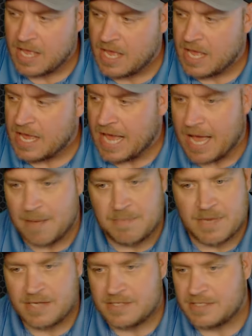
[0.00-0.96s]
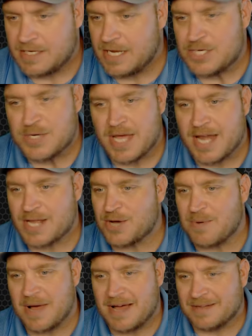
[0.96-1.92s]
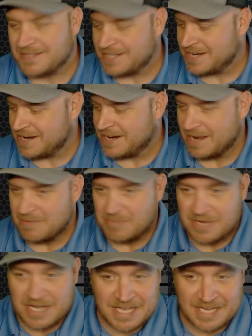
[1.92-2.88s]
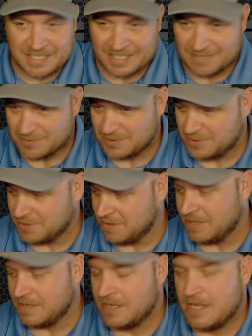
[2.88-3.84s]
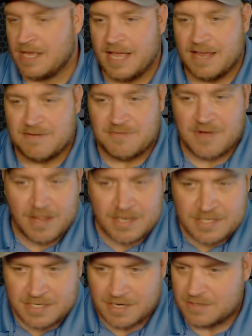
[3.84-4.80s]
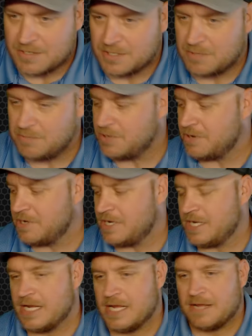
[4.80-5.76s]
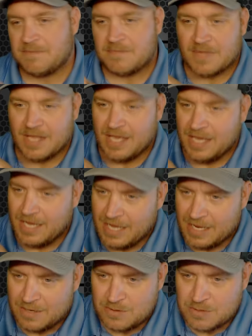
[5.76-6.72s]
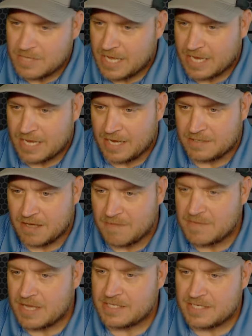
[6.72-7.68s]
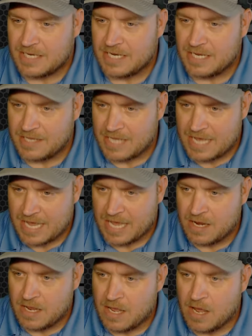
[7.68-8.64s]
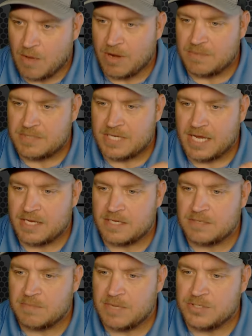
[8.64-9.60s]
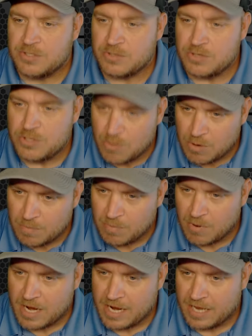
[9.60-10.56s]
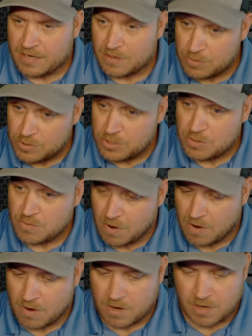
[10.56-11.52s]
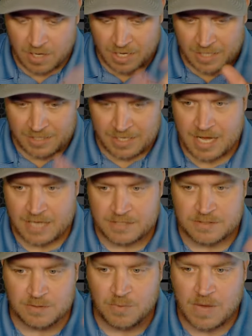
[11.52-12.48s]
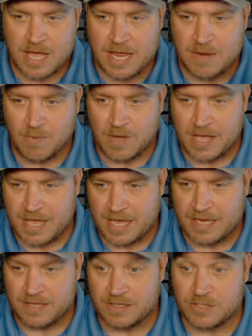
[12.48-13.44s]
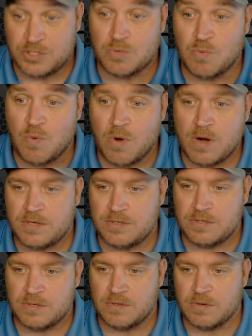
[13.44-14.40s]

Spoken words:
I'm not saying you got to go out there and be an A-level student and volunteer in the community and do that kind of stuff. I'm not saying that. What I'm saying is make sure your brand, who you are, aligns the right way that you want it to